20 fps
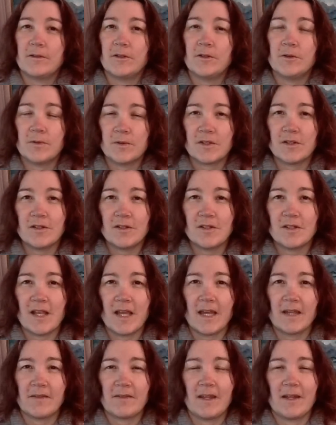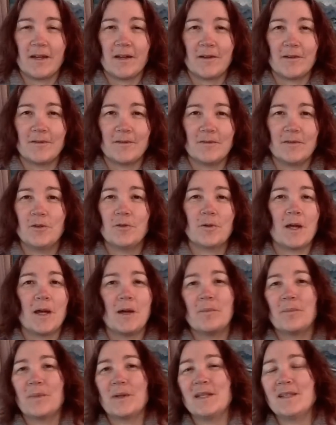users at their new
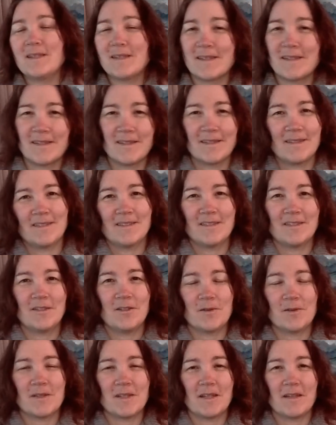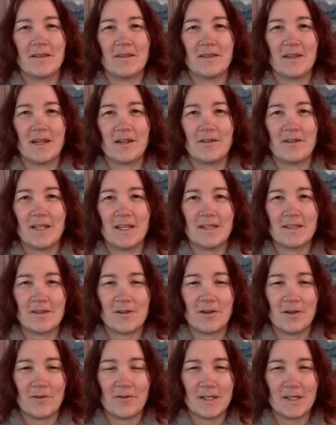companies using their
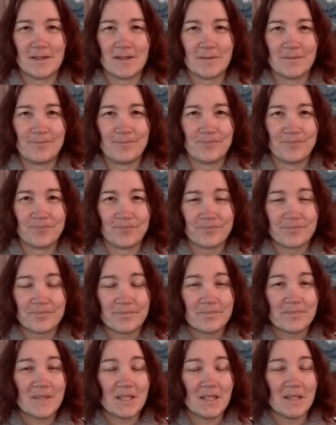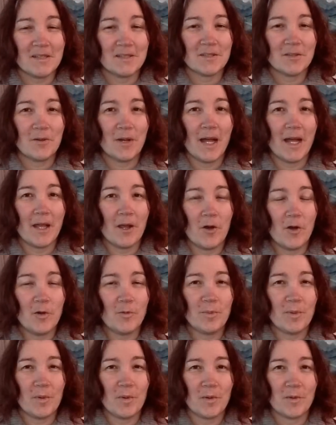e-service. So I
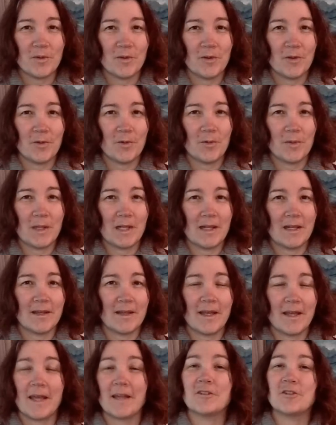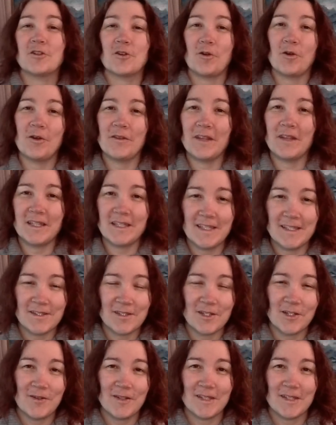hope you will enjoy that
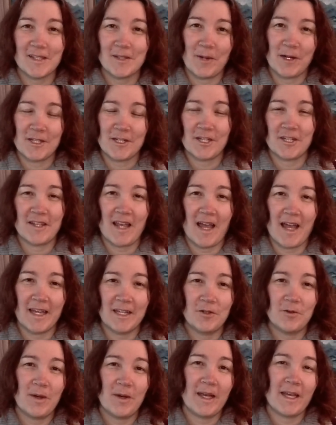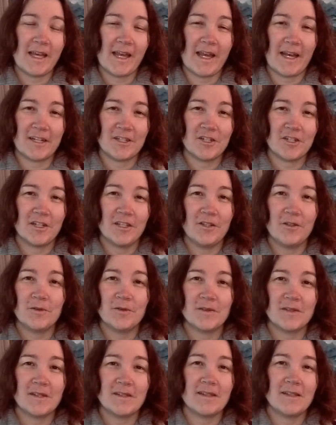e-service as much as I do. I actually
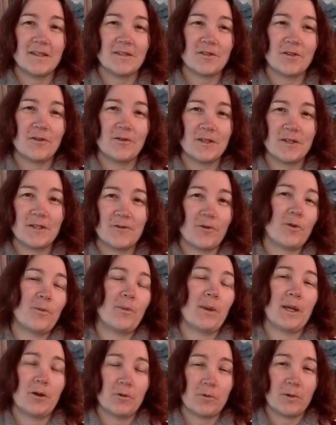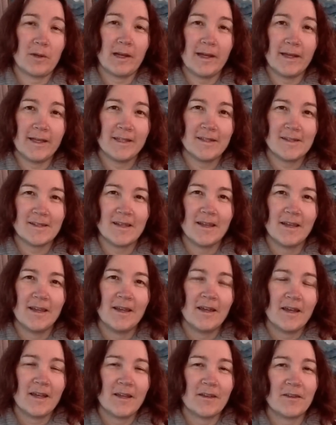use this e-service for my own clients.
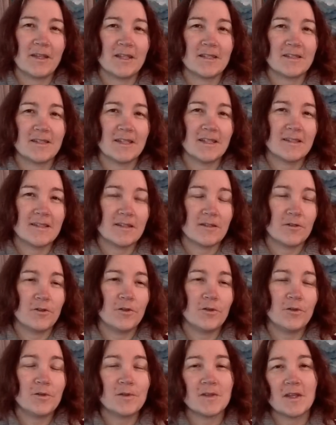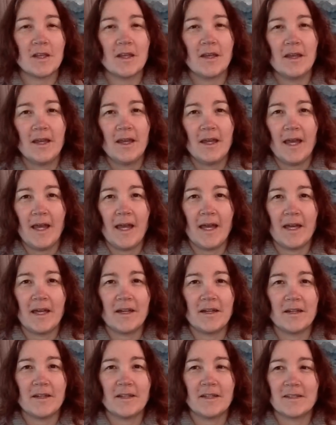I think it's easy to use
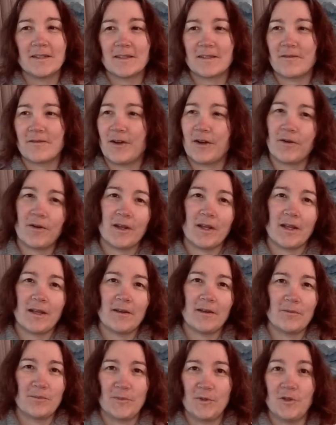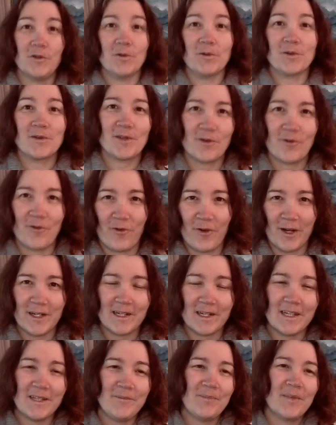and it's very
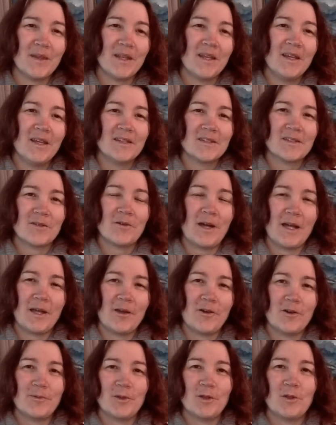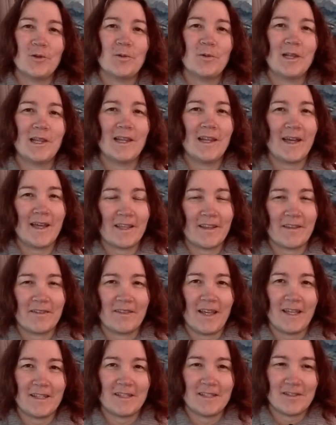user-friendly. So I hope you will like
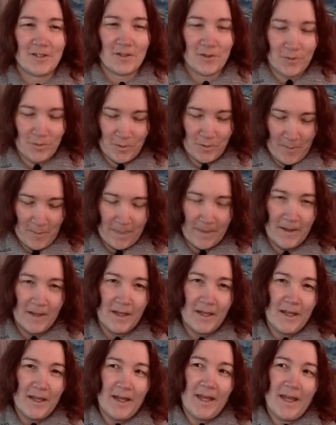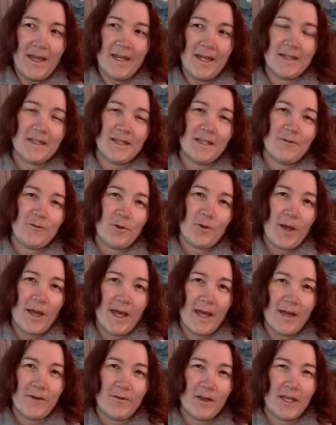that too. And if you
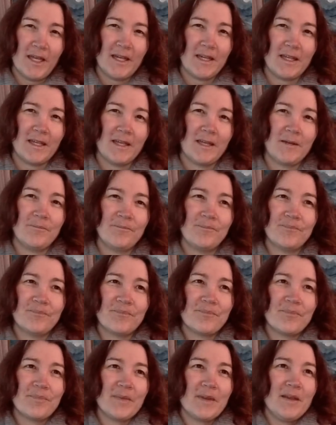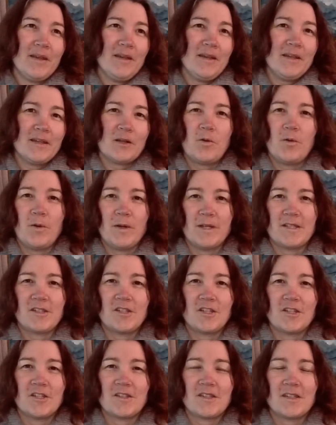have any
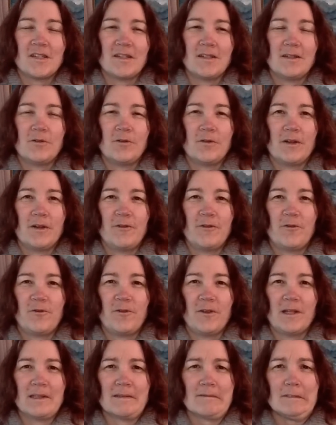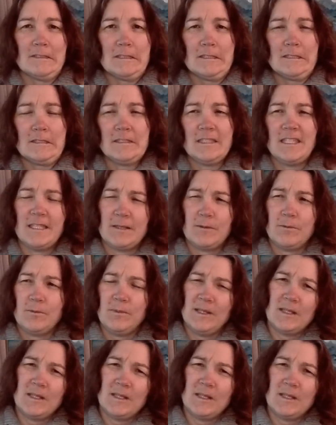questions or if you feel like, oh, it